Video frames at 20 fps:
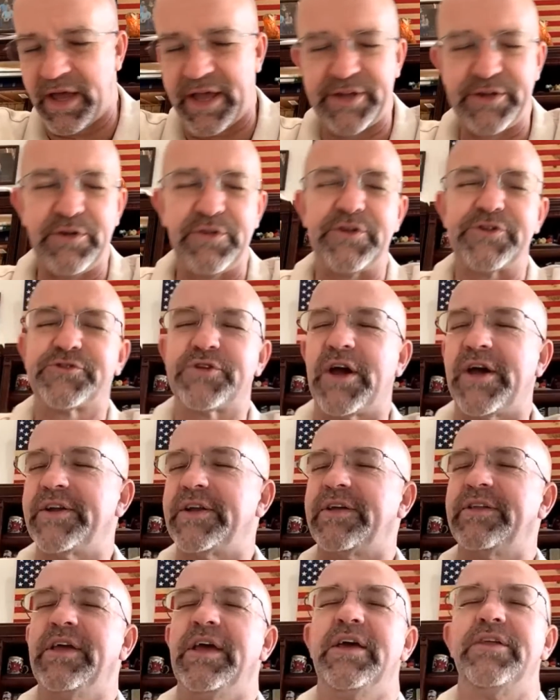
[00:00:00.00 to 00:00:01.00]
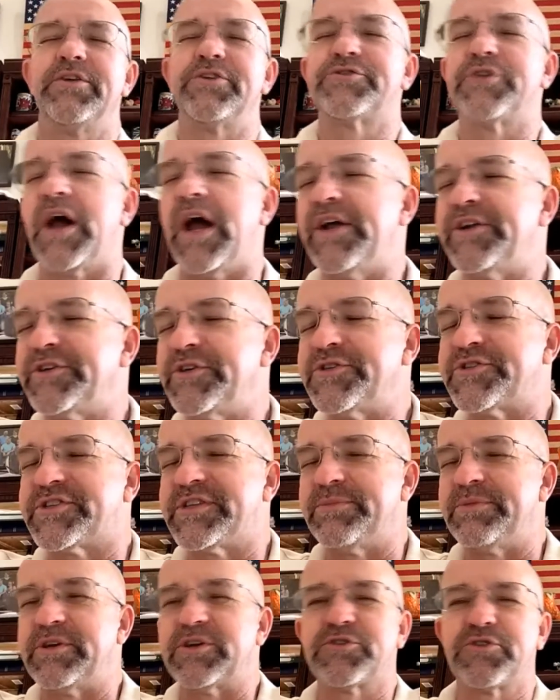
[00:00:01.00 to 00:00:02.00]
I know they're trying to do
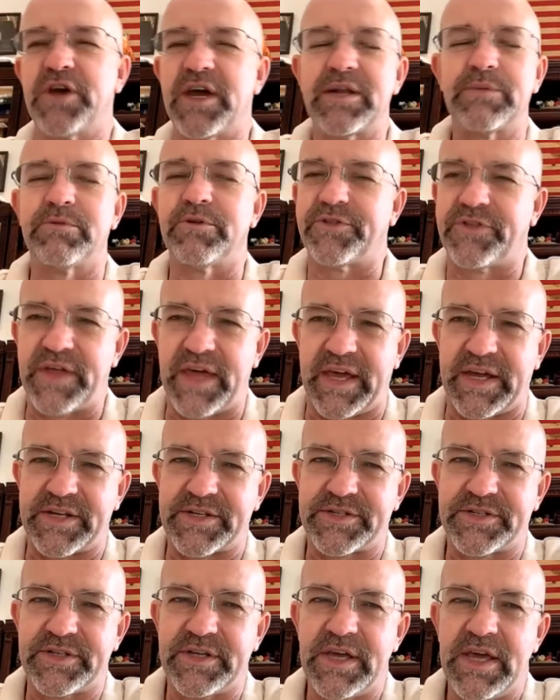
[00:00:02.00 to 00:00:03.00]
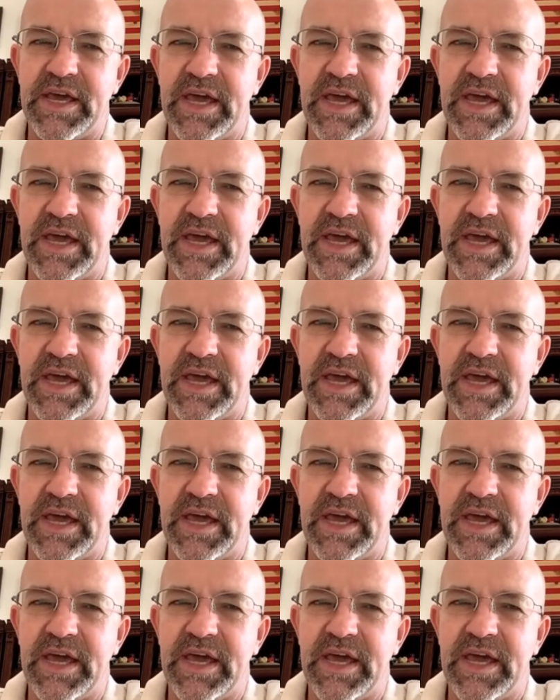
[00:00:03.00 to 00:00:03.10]
some incredible things.